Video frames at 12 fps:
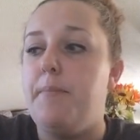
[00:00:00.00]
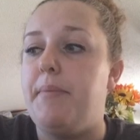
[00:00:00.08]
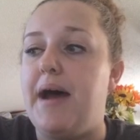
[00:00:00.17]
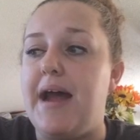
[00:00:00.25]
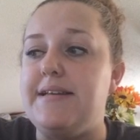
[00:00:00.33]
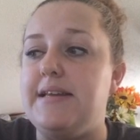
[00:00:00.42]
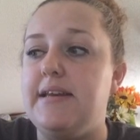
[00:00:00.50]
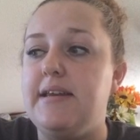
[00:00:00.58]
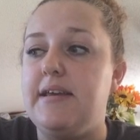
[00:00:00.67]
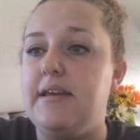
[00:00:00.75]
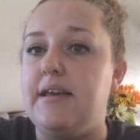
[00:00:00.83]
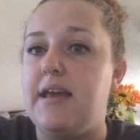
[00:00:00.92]
But I
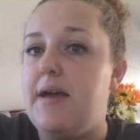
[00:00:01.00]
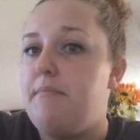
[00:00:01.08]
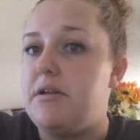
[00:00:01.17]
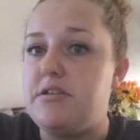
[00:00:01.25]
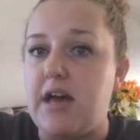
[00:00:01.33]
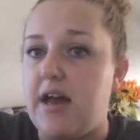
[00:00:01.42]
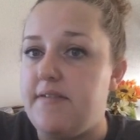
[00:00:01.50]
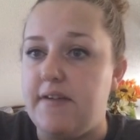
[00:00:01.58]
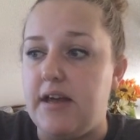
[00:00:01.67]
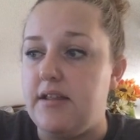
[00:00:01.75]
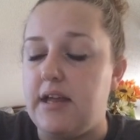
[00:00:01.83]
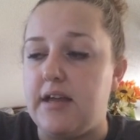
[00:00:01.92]
didn't get much out of
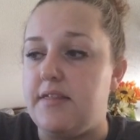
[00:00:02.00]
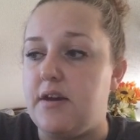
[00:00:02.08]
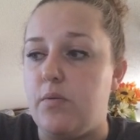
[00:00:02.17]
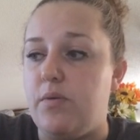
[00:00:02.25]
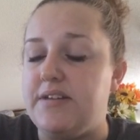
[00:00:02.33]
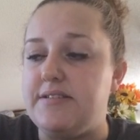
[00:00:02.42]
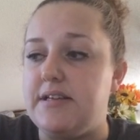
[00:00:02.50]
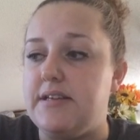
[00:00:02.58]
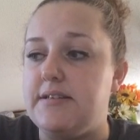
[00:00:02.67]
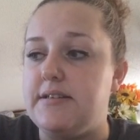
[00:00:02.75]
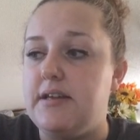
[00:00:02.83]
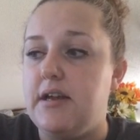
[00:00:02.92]
it. Like, there
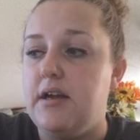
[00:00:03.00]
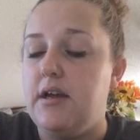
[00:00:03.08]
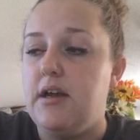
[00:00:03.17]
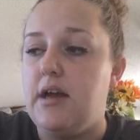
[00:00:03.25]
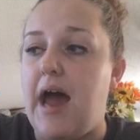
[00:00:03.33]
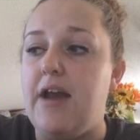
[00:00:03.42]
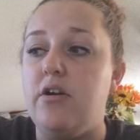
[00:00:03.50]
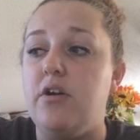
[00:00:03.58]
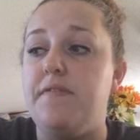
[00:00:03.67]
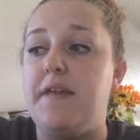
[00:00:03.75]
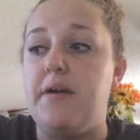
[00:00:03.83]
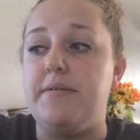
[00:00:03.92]
wasn't, I don't
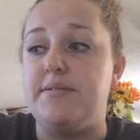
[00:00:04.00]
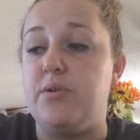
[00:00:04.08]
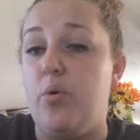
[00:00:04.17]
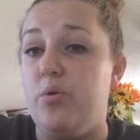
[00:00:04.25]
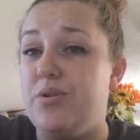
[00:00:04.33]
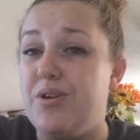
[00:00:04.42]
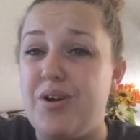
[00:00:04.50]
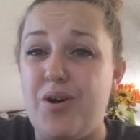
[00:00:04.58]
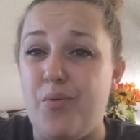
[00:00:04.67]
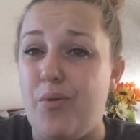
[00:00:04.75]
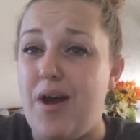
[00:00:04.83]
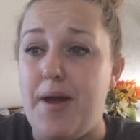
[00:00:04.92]
know if that was older
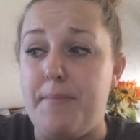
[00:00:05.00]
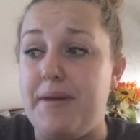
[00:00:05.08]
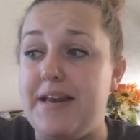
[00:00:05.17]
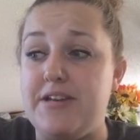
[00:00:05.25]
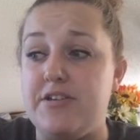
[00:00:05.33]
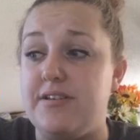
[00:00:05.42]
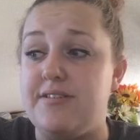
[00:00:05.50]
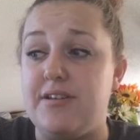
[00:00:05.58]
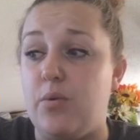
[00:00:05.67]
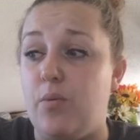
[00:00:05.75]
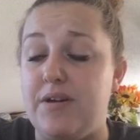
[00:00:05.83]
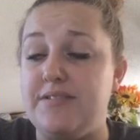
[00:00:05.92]
or what, but
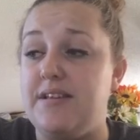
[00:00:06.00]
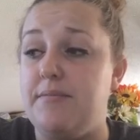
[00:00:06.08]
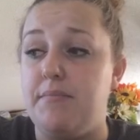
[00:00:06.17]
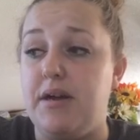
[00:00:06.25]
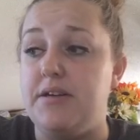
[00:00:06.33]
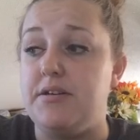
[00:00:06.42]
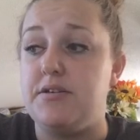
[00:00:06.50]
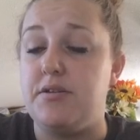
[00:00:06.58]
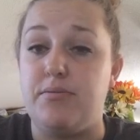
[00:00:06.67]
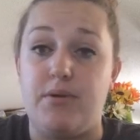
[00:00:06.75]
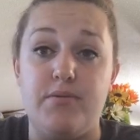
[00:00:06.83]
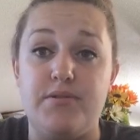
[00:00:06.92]
there wasn't much
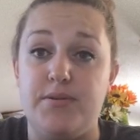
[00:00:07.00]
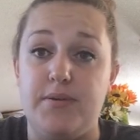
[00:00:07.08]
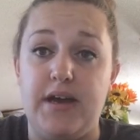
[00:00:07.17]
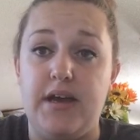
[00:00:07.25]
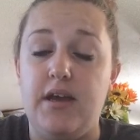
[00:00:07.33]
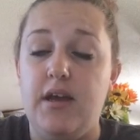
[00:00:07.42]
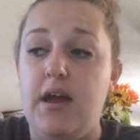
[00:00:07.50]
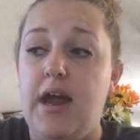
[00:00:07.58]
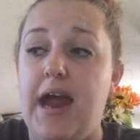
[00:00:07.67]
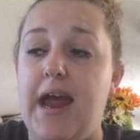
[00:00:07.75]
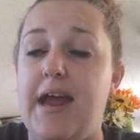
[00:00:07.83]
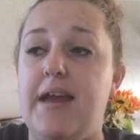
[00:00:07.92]
throw to it.
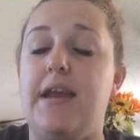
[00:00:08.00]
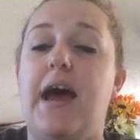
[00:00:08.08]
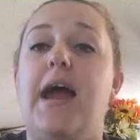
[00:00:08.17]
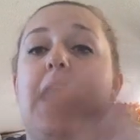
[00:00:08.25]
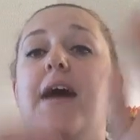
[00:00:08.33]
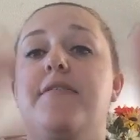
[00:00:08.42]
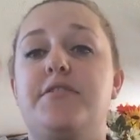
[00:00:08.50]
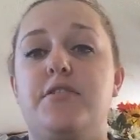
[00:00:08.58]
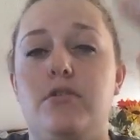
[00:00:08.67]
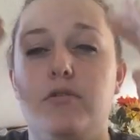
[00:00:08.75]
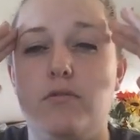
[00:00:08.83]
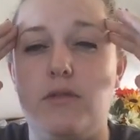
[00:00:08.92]
And I have
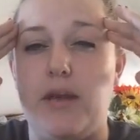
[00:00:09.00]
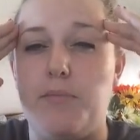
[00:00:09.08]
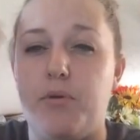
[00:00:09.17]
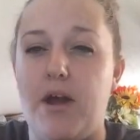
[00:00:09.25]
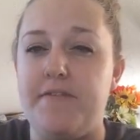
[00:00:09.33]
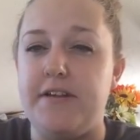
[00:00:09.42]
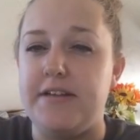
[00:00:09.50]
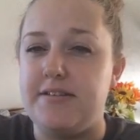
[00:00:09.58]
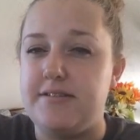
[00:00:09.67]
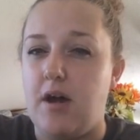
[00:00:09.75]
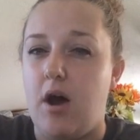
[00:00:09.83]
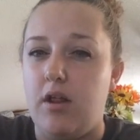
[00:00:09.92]
to, like,
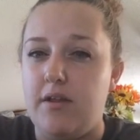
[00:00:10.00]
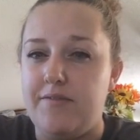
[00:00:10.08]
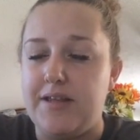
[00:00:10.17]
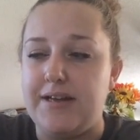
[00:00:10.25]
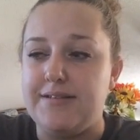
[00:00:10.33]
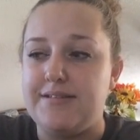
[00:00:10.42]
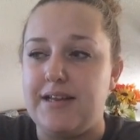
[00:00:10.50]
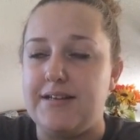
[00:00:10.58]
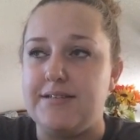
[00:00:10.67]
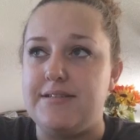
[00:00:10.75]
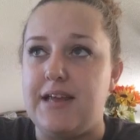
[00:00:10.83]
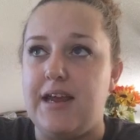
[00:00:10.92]
preface all of this
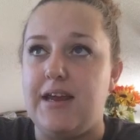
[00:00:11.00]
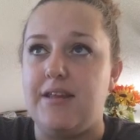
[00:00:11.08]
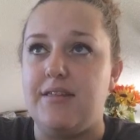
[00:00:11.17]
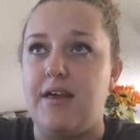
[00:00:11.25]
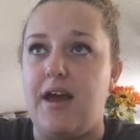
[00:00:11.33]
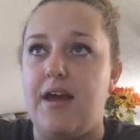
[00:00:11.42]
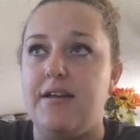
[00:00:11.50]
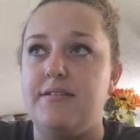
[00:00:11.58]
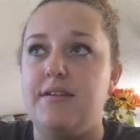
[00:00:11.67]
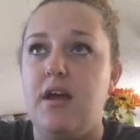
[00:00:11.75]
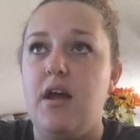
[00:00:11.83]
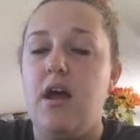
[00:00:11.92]
in saying
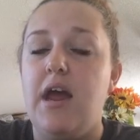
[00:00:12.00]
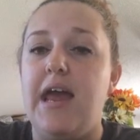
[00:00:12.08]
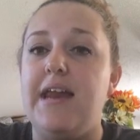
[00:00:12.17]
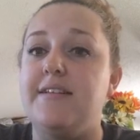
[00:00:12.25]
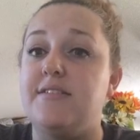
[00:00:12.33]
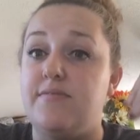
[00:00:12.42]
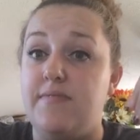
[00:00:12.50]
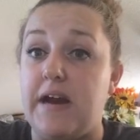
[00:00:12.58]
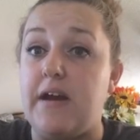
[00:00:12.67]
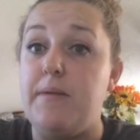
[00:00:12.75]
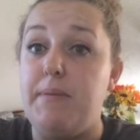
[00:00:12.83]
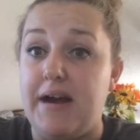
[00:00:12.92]
that it is
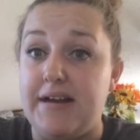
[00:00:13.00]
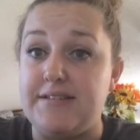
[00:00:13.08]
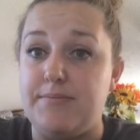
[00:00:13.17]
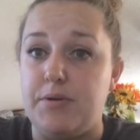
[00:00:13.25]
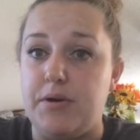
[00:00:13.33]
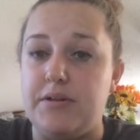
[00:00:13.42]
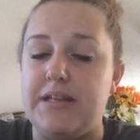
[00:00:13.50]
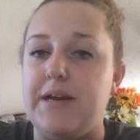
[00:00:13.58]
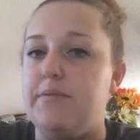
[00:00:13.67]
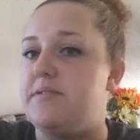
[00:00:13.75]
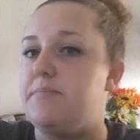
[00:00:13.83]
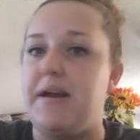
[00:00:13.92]
very possible that
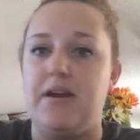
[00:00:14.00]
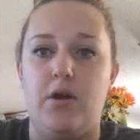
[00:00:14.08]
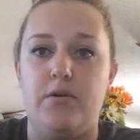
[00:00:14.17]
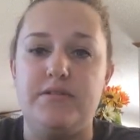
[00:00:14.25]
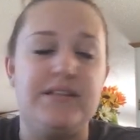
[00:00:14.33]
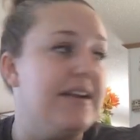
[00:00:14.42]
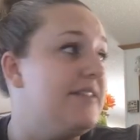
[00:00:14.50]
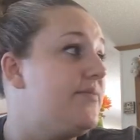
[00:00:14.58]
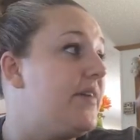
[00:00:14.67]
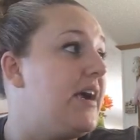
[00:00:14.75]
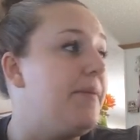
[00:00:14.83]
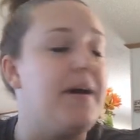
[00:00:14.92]
it was my nose. It is
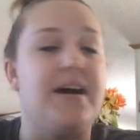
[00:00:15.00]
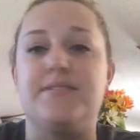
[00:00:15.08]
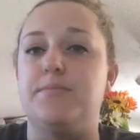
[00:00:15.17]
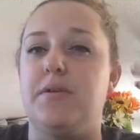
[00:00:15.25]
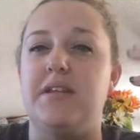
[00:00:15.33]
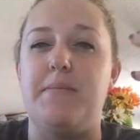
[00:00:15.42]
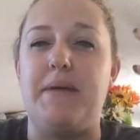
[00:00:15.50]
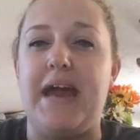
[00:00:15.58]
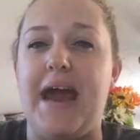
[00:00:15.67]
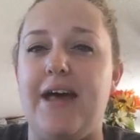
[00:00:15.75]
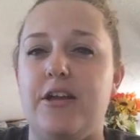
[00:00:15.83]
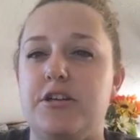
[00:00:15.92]
very possible that my
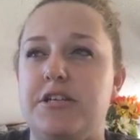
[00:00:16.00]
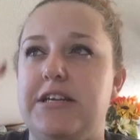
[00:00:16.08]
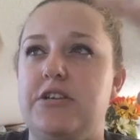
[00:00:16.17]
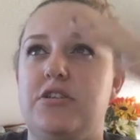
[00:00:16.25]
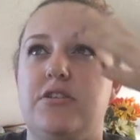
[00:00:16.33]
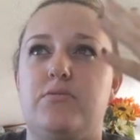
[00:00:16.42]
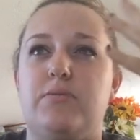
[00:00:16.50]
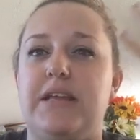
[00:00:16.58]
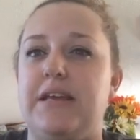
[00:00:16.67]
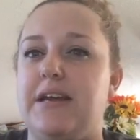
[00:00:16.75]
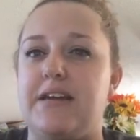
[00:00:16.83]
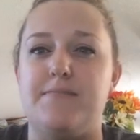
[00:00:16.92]
allergies just
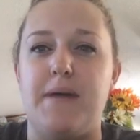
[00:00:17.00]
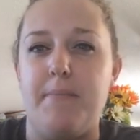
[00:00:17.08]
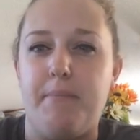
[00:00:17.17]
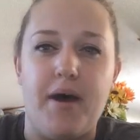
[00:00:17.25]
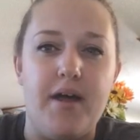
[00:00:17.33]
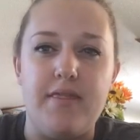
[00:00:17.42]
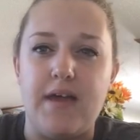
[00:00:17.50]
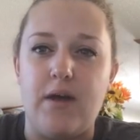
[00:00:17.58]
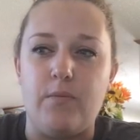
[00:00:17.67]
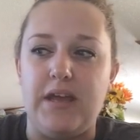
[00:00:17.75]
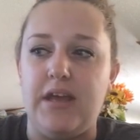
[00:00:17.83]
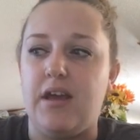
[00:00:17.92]
really kicked my butt
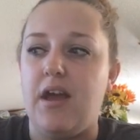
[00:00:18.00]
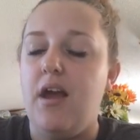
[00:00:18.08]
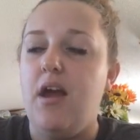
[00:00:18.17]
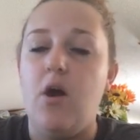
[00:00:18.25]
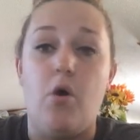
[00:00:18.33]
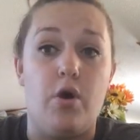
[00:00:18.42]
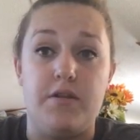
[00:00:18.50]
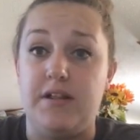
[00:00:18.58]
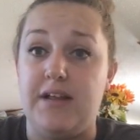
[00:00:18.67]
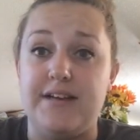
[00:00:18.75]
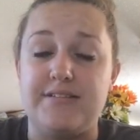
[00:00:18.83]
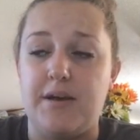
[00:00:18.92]
that week, or the
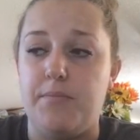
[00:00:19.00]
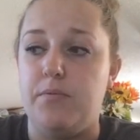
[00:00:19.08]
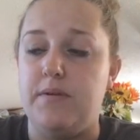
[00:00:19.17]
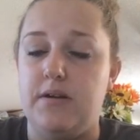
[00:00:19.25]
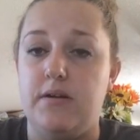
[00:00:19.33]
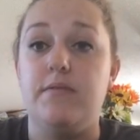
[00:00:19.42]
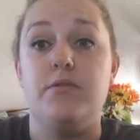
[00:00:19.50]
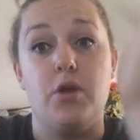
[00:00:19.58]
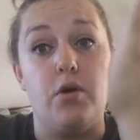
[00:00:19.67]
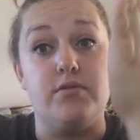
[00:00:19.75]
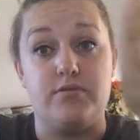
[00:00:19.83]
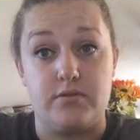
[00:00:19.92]
last couple weeks,
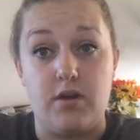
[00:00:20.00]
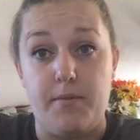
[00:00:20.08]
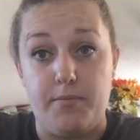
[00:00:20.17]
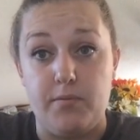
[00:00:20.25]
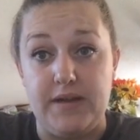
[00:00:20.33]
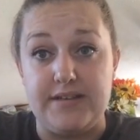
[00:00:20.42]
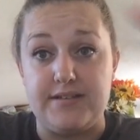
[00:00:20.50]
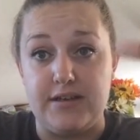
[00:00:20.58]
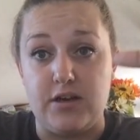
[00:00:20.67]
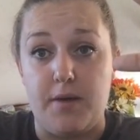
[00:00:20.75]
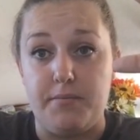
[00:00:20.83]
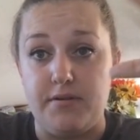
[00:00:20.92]
those couple weeks
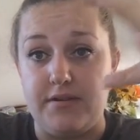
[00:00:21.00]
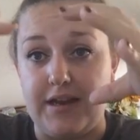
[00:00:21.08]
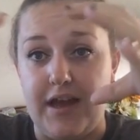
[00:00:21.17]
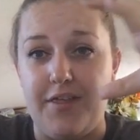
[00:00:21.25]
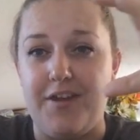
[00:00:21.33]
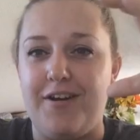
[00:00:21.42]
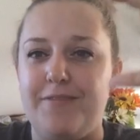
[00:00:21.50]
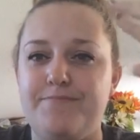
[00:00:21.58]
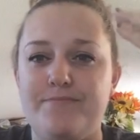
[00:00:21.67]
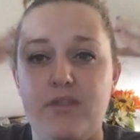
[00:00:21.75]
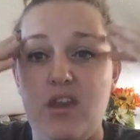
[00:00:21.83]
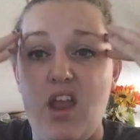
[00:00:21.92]
coupled together.